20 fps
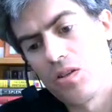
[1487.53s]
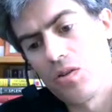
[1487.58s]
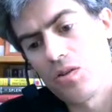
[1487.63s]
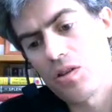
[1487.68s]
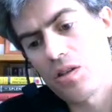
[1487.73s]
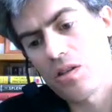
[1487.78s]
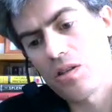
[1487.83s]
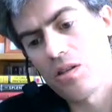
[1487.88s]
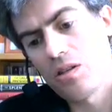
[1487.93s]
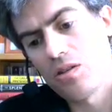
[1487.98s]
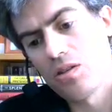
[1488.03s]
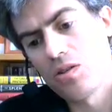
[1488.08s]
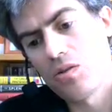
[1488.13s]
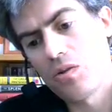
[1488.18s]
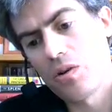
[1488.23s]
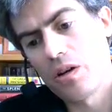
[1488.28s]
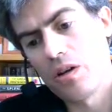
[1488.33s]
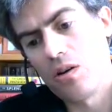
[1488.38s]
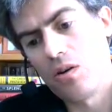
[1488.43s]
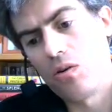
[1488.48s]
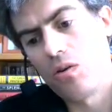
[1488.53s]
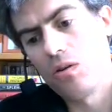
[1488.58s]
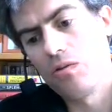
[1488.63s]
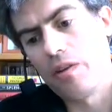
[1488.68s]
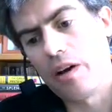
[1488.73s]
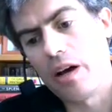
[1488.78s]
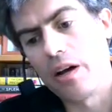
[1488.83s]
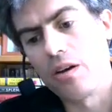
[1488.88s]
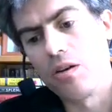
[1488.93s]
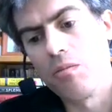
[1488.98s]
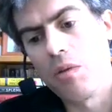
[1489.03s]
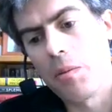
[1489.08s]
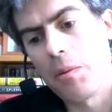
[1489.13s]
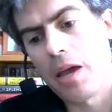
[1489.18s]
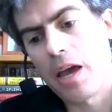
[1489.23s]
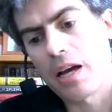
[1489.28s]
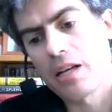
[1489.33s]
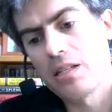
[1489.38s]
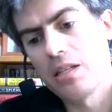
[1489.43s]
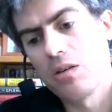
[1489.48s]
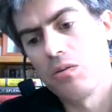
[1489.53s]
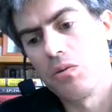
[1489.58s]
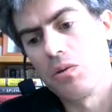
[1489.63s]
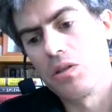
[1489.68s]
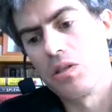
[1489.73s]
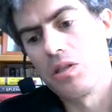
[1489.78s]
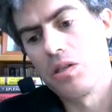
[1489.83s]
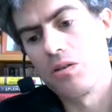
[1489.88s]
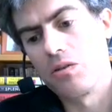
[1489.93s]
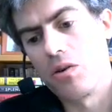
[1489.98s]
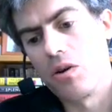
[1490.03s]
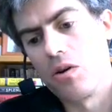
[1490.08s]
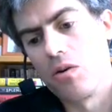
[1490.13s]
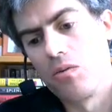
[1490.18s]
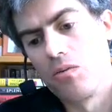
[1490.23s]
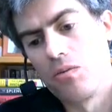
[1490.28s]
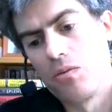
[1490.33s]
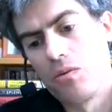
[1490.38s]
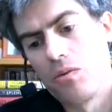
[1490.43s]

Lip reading: this is still storing an old value, maybe x equals 0,